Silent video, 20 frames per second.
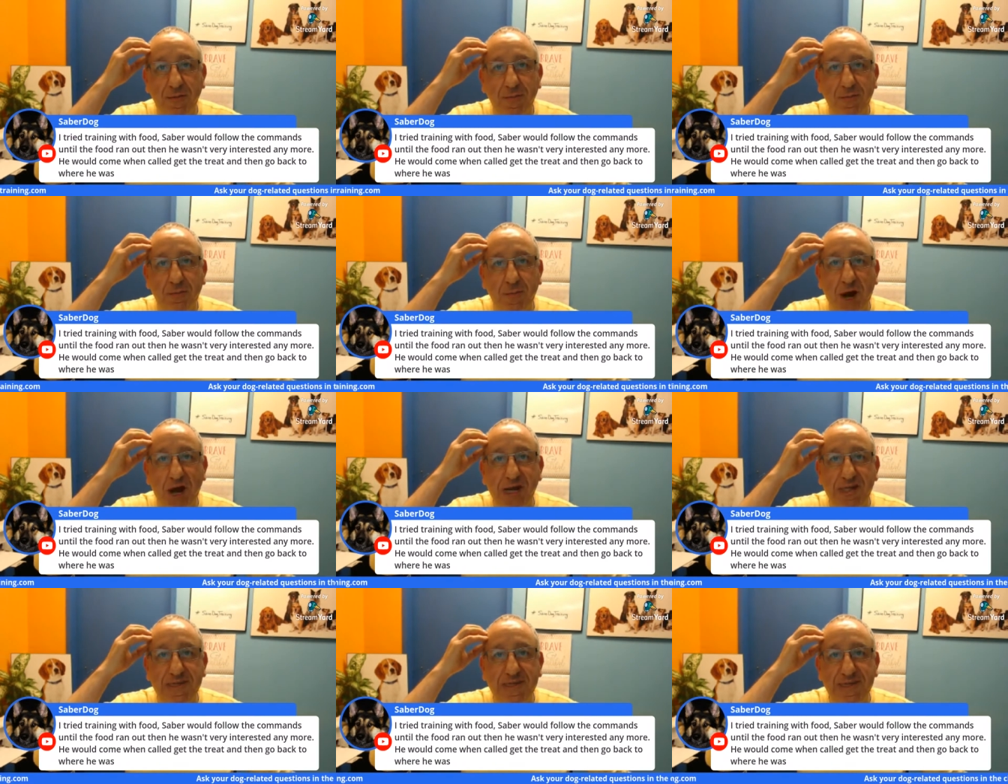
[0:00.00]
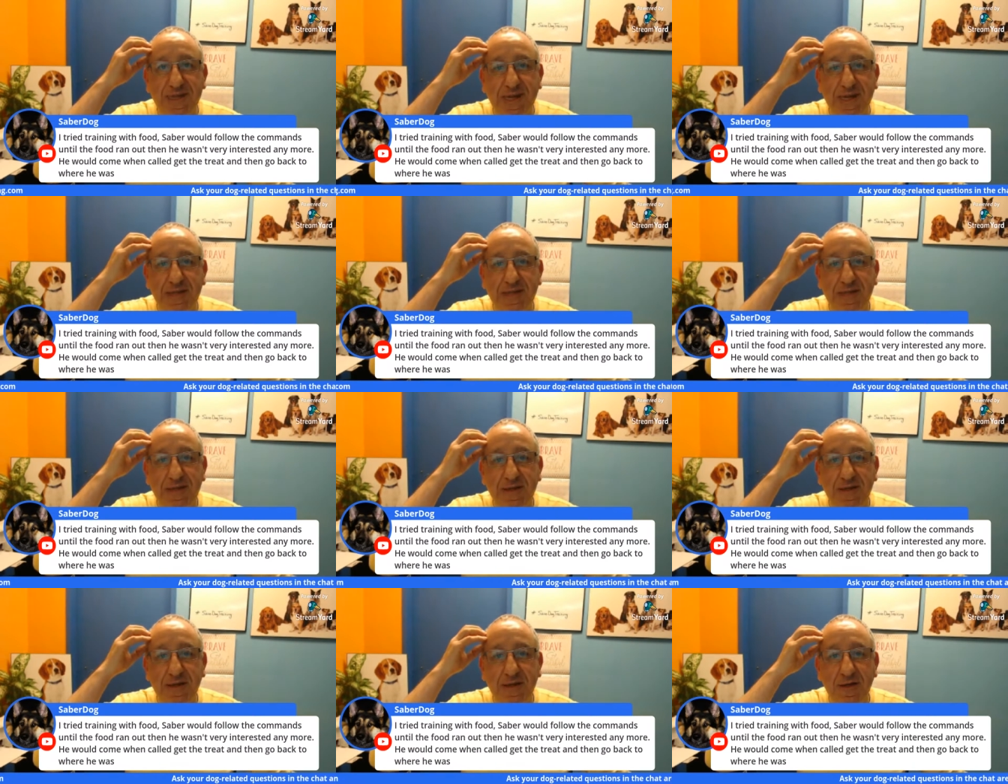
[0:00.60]
mindset
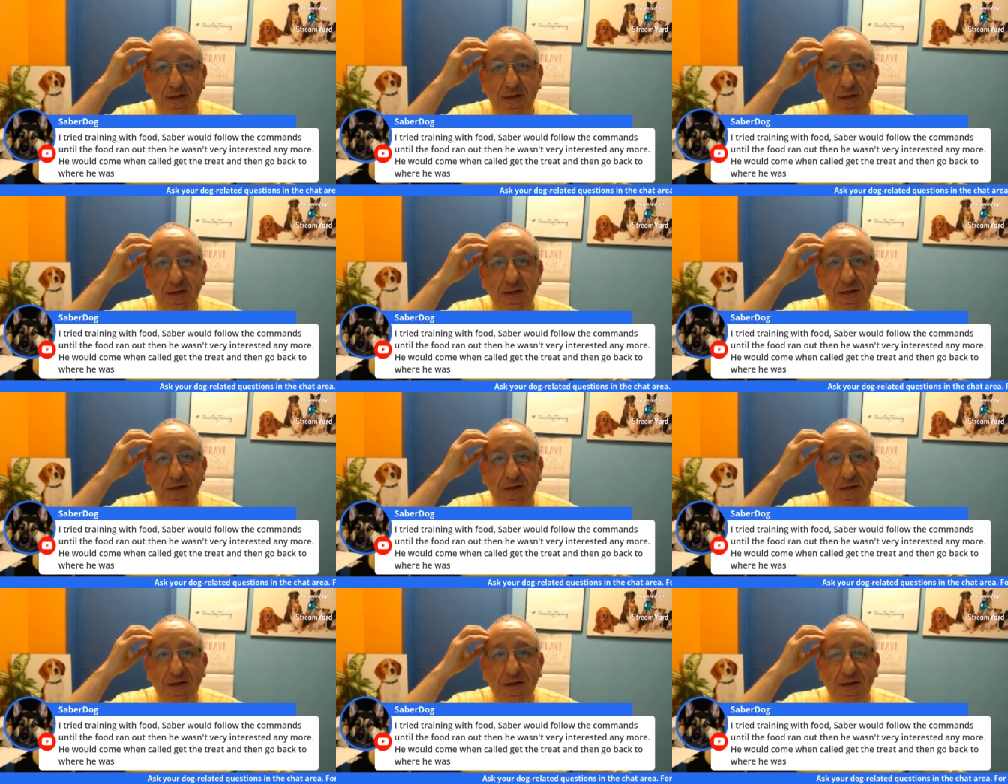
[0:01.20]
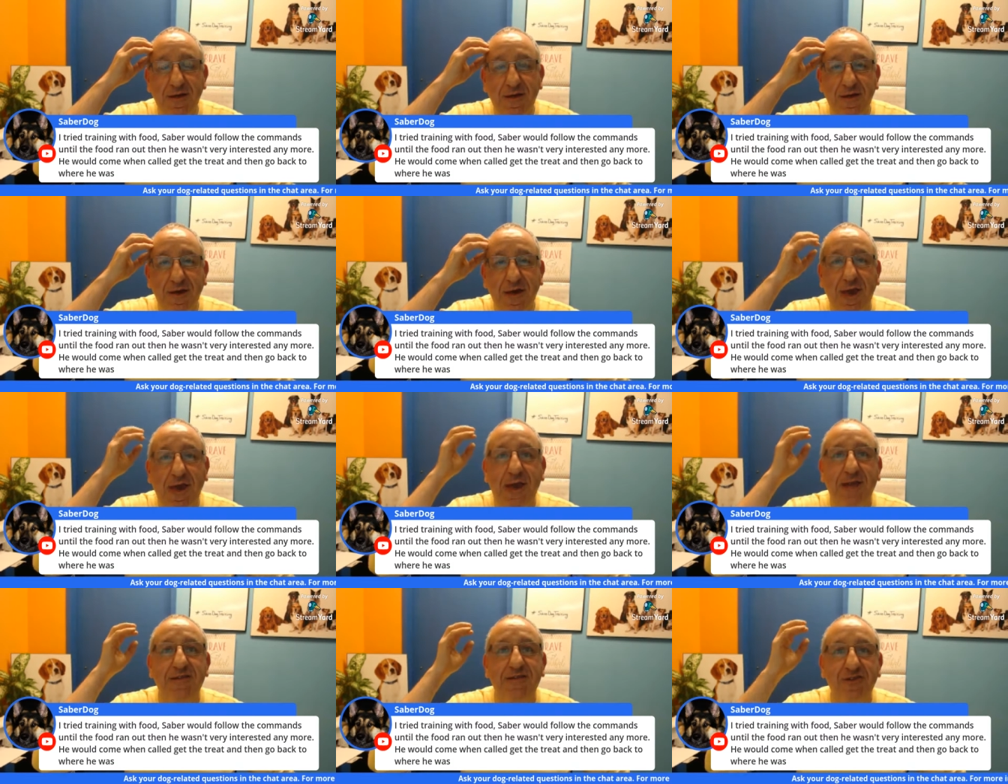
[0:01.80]

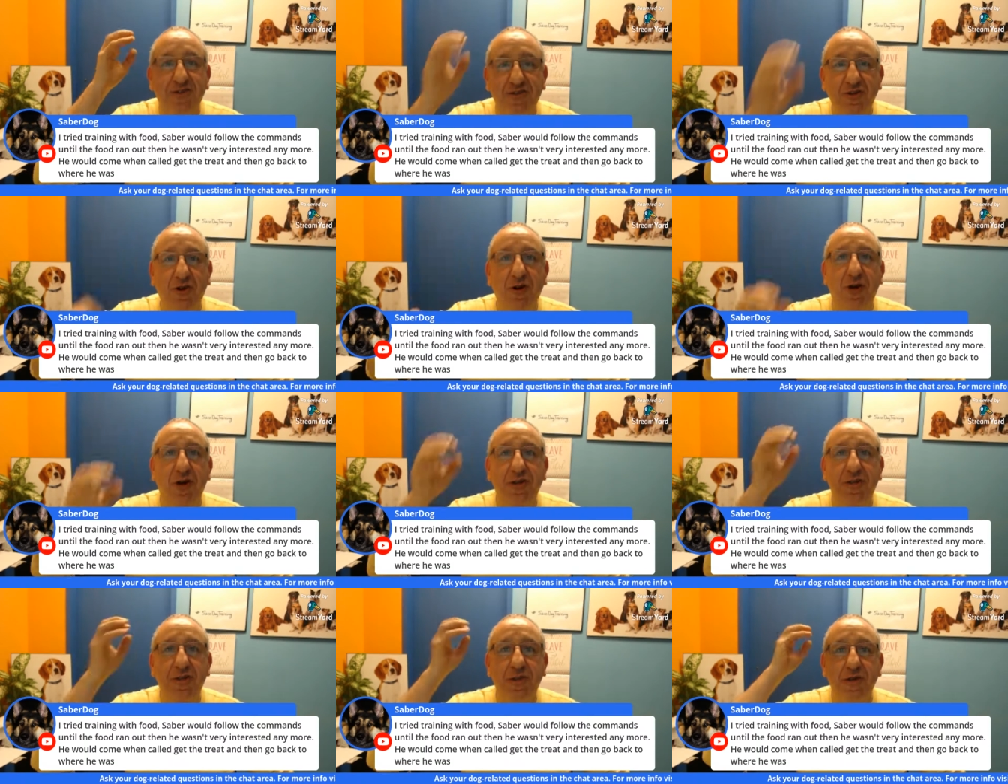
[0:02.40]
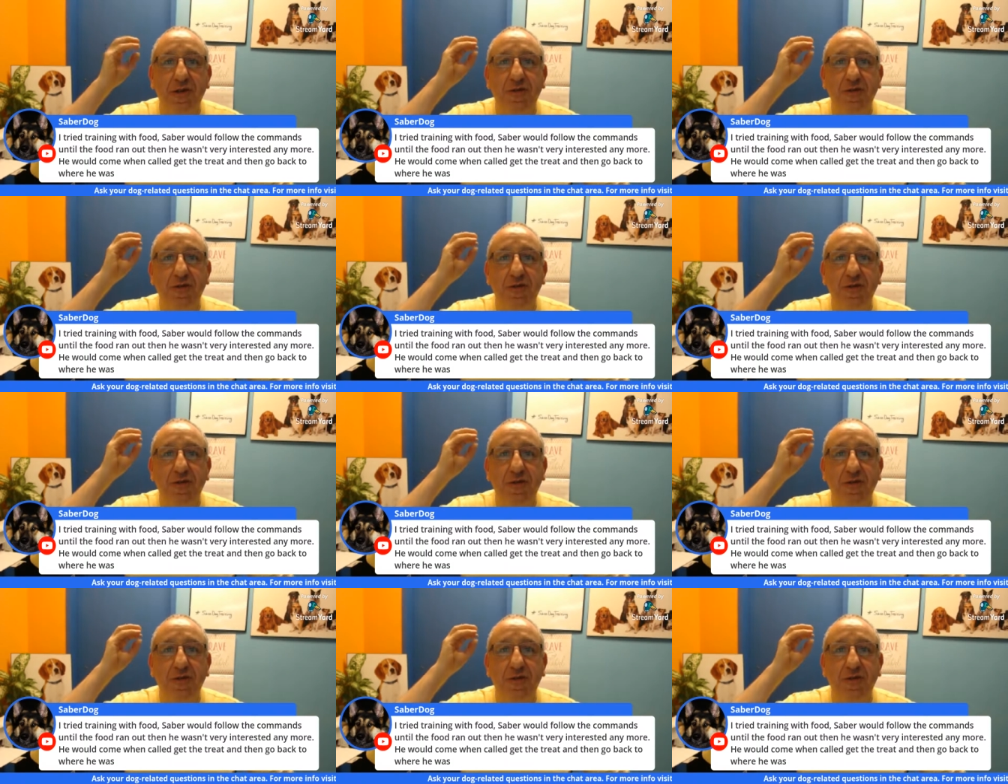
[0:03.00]
and start